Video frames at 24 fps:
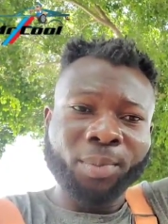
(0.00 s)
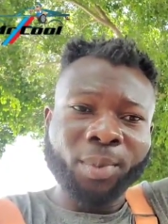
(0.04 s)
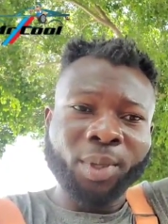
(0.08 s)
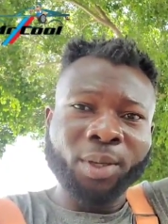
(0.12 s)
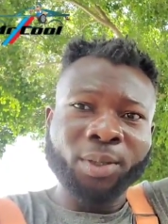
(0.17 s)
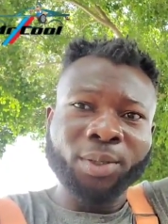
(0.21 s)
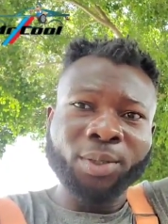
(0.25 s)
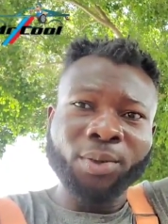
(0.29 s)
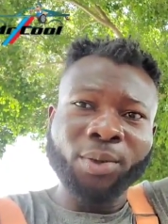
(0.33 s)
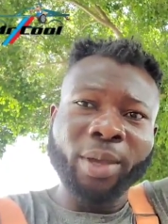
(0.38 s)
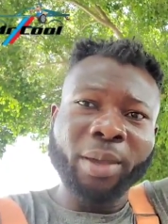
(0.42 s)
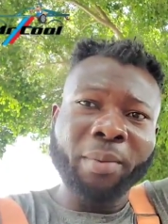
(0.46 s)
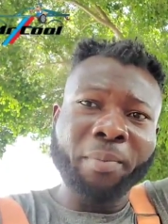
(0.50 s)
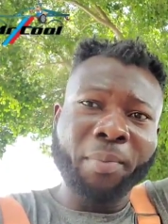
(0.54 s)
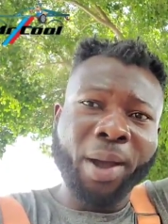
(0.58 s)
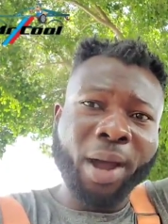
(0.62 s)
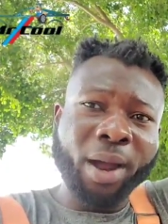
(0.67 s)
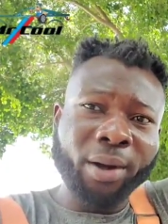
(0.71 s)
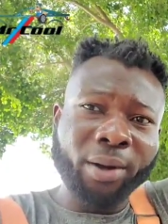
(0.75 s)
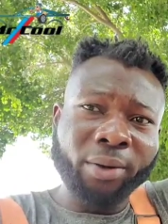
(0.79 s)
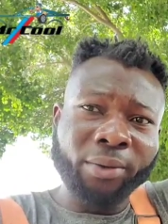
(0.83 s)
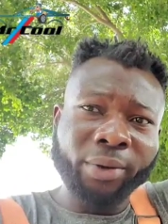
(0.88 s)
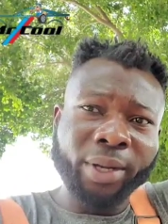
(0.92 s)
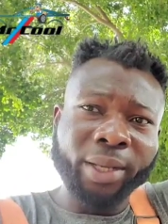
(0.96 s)
So a
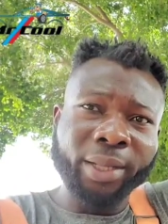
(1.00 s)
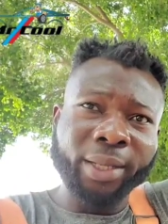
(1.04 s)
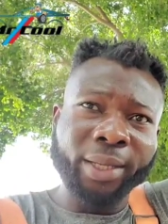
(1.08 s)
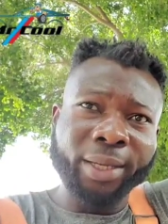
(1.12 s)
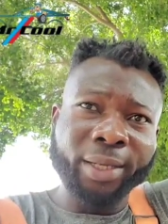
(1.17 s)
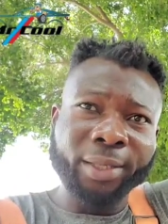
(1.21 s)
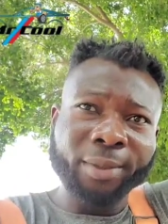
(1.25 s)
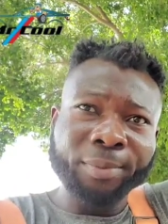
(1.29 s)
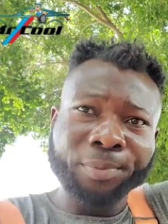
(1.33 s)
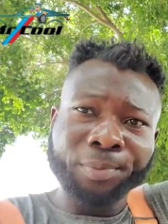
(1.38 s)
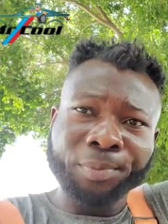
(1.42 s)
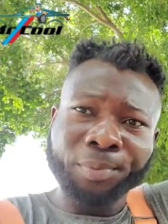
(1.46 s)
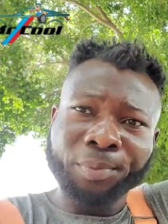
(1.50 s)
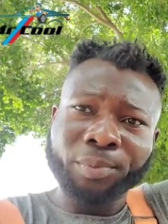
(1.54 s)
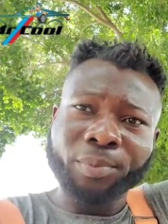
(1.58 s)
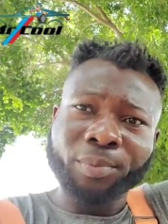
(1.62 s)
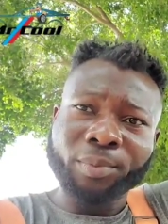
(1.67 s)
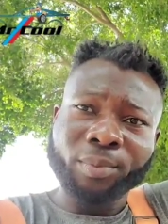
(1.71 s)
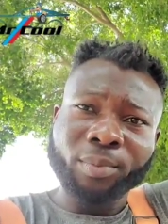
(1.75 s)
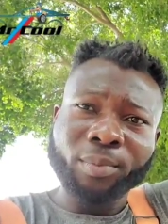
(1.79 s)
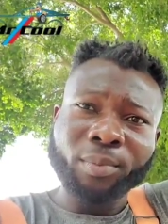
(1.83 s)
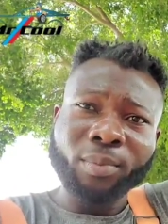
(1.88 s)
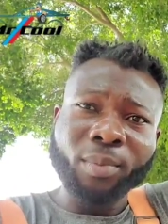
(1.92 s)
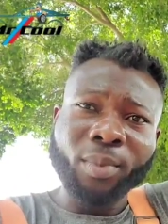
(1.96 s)
bad relay
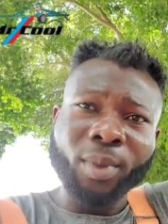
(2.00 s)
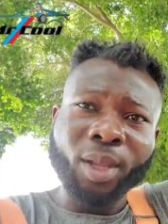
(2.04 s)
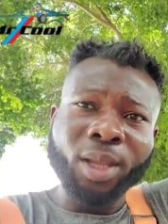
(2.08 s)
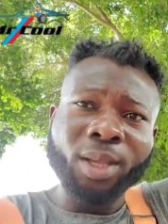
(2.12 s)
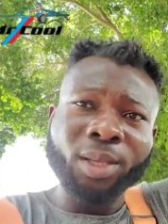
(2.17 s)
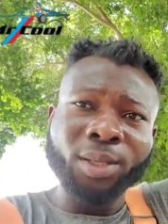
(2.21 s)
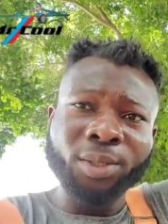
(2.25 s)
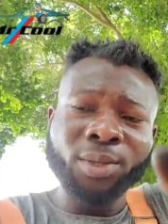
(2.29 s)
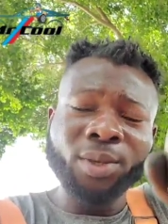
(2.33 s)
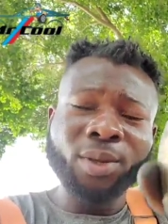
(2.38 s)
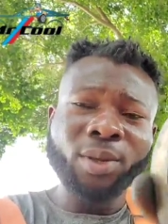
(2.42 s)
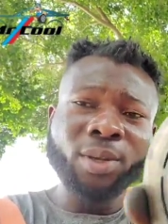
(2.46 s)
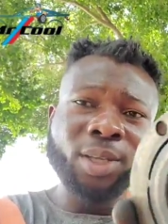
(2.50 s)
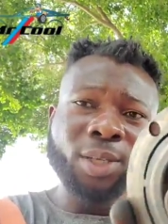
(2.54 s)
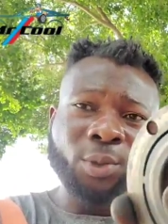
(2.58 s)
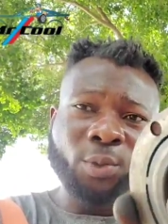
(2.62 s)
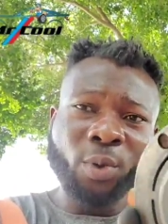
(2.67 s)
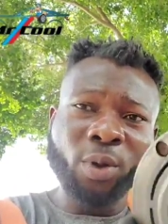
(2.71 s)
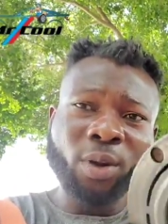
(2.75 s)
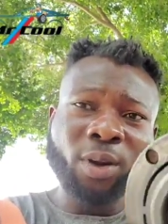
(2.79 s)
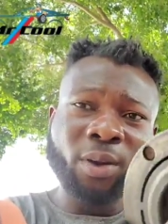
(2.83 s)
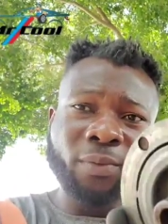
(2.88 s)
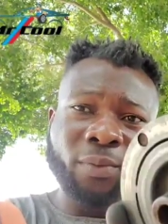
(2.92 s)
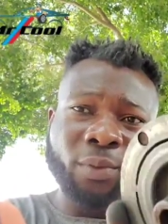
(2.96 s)
is
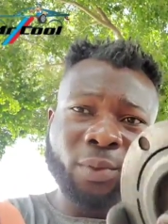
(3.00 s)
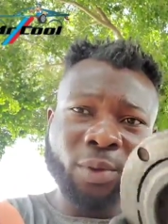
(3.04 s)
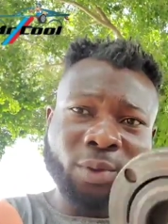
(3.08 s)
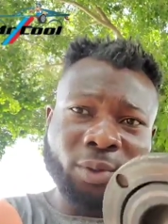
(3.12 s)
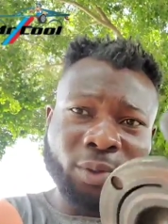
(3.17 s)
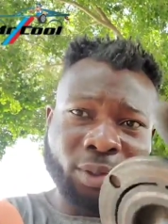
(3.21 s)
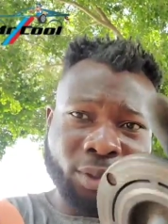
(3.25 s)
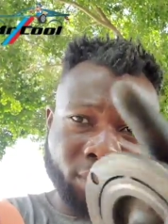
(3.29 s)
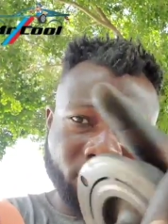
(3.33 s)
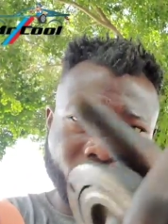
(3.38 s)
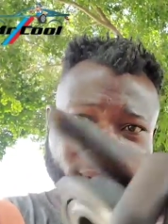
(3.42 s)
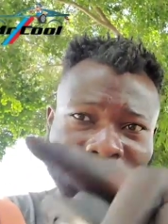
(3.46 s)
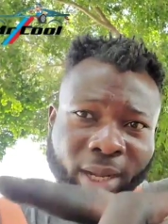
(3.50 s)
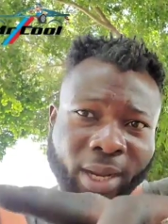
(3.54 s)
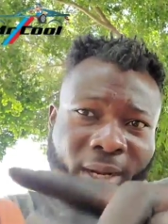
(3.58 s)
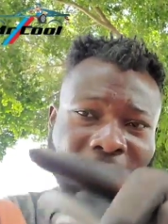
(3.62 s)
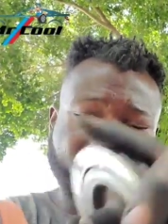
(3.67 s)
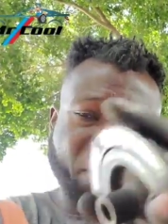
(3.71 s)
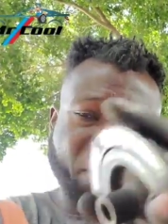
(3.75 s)
one of those that it